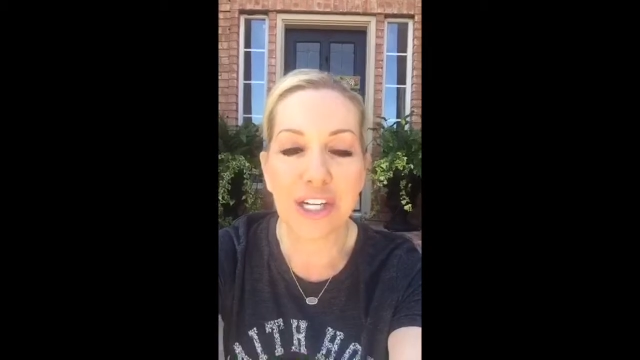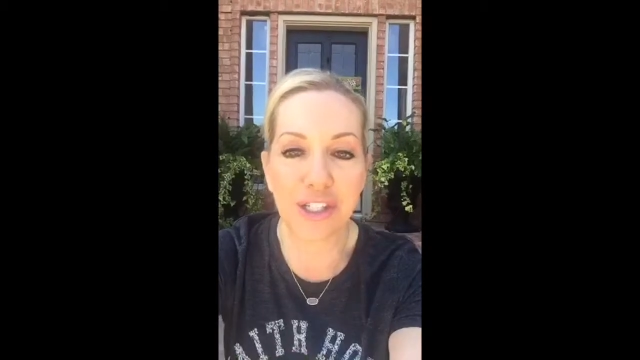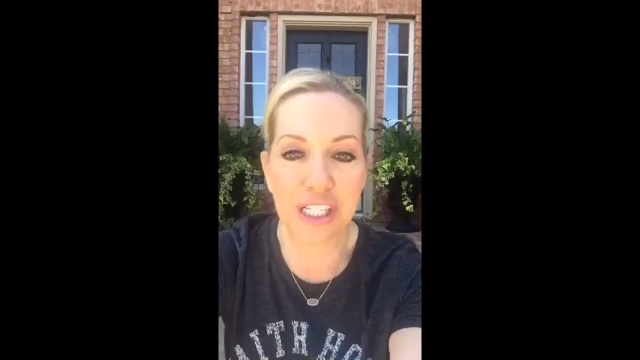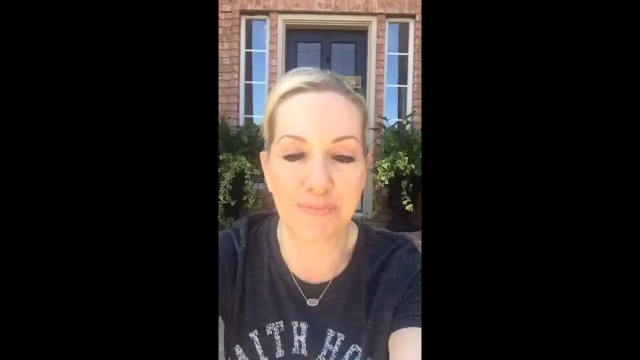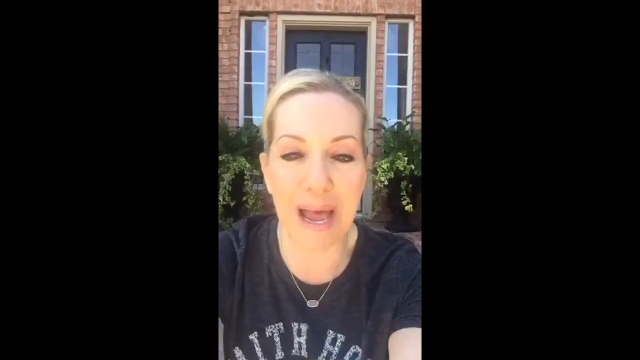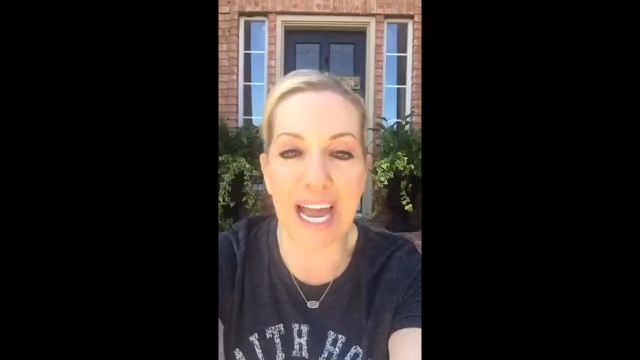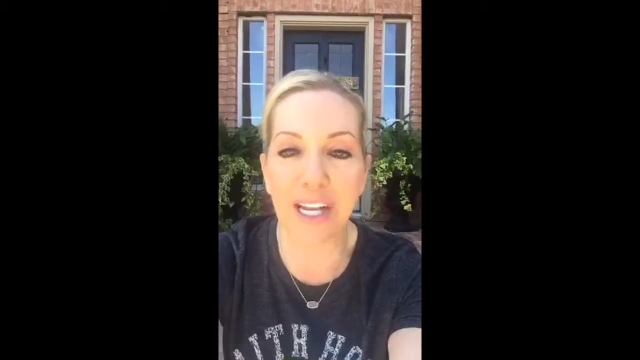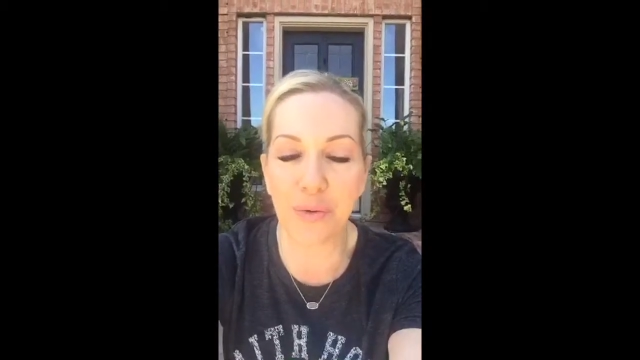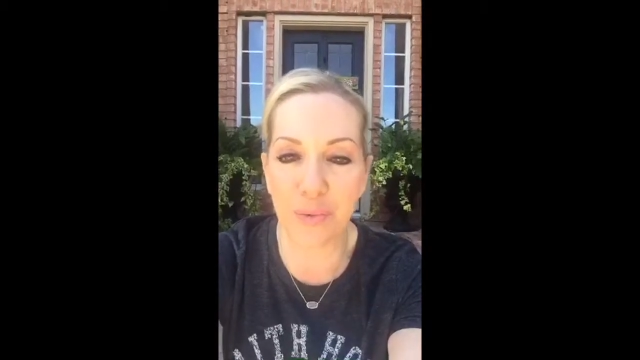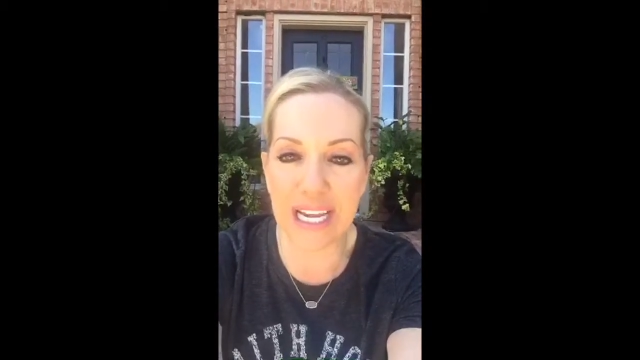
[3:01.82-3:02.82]
She's back
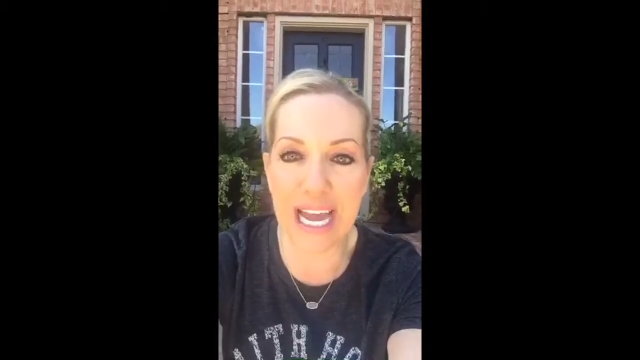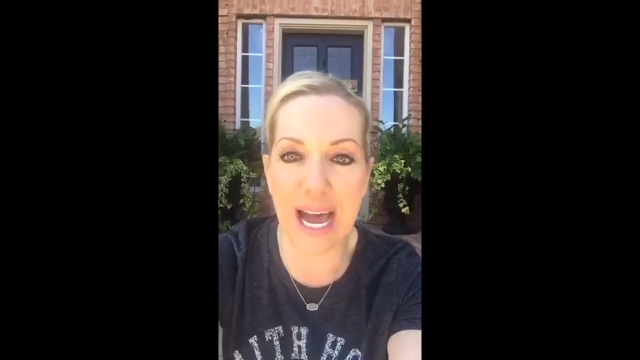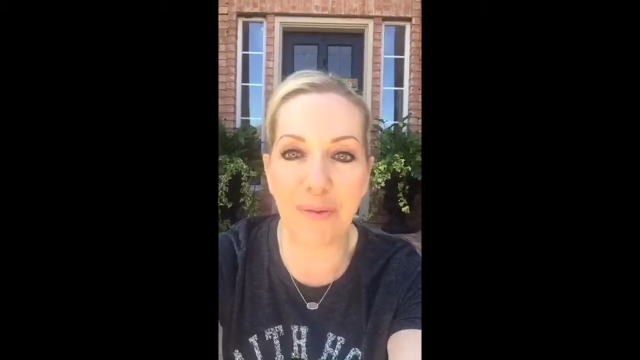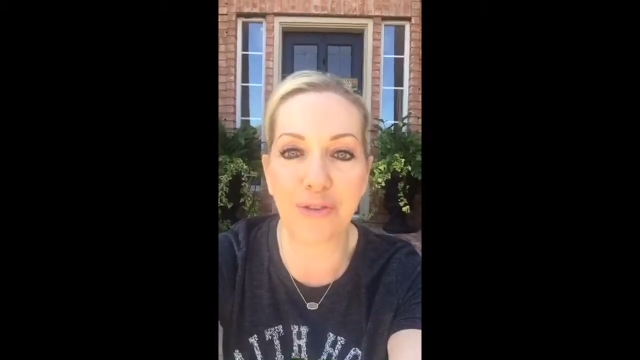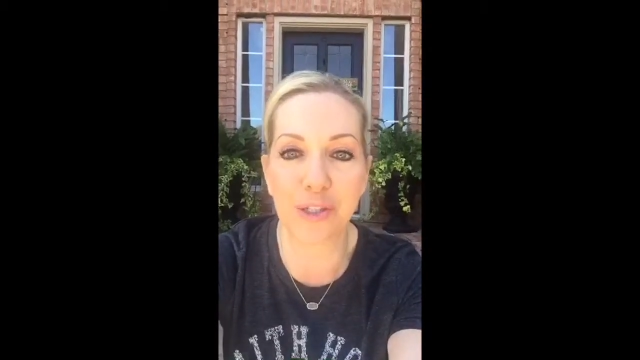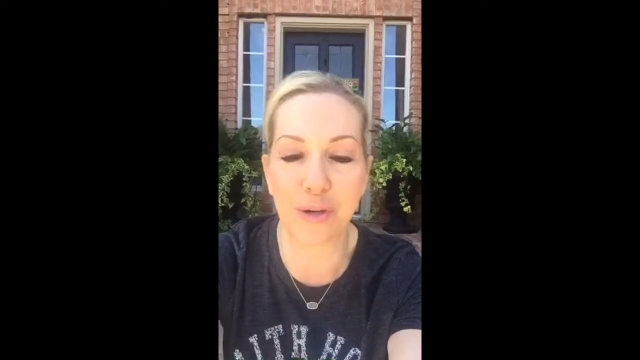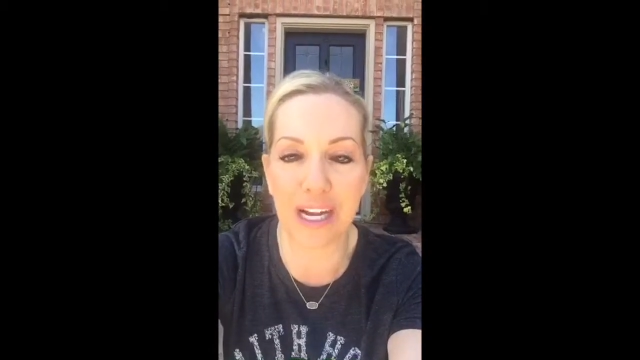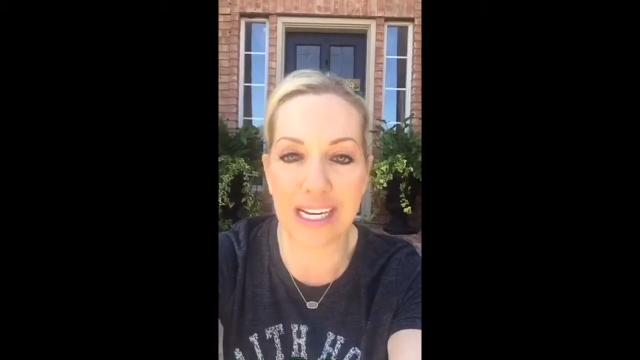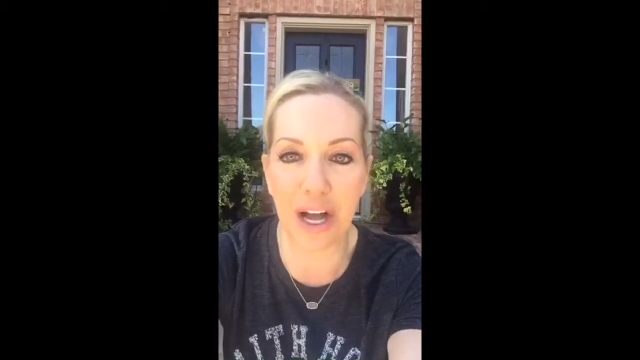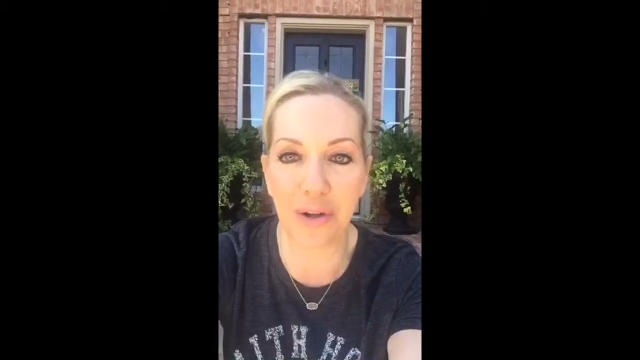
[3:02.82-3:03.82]
in rehab for
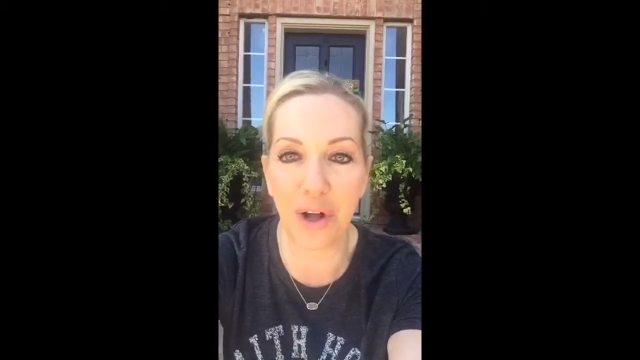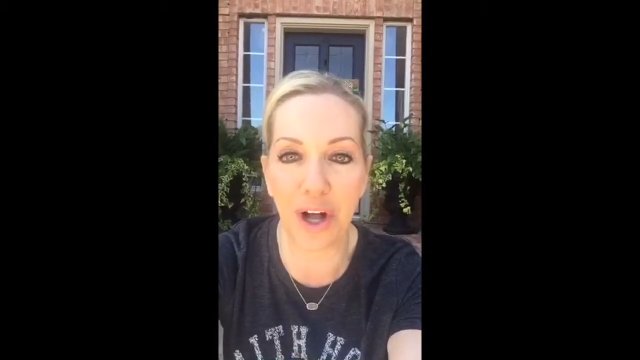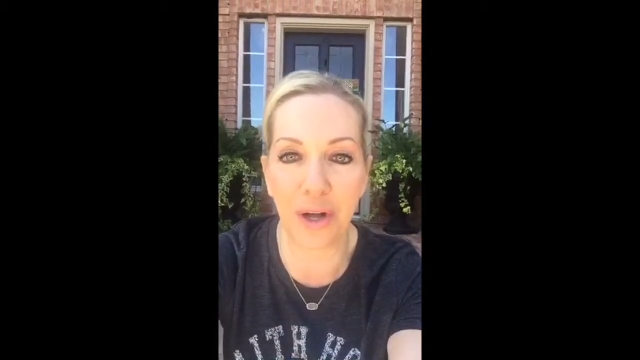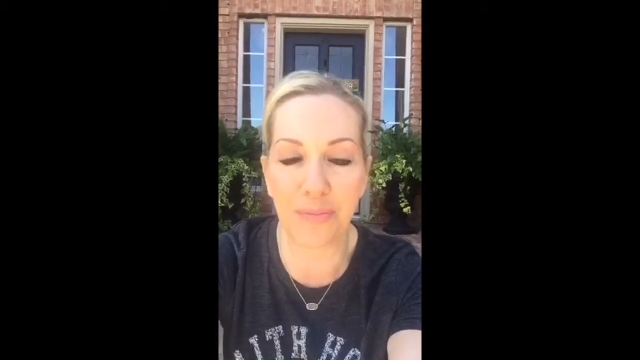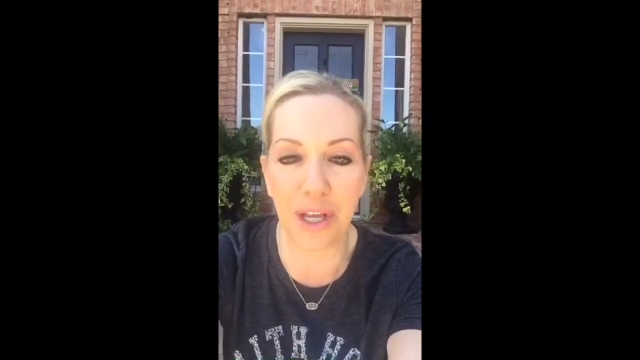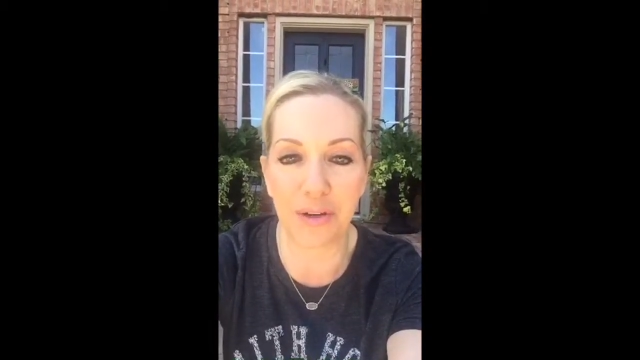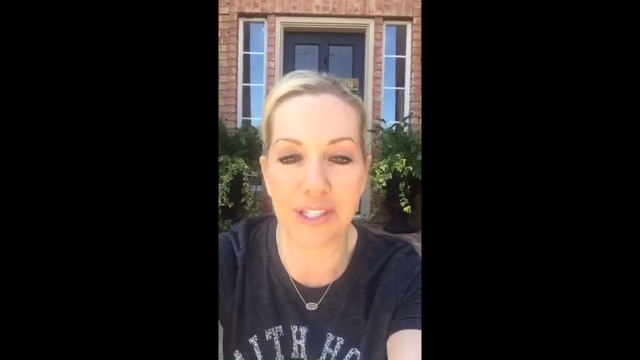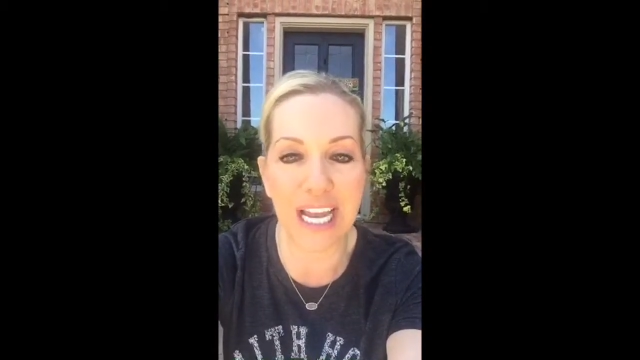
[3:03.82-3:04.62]
drug and alcohol abuse.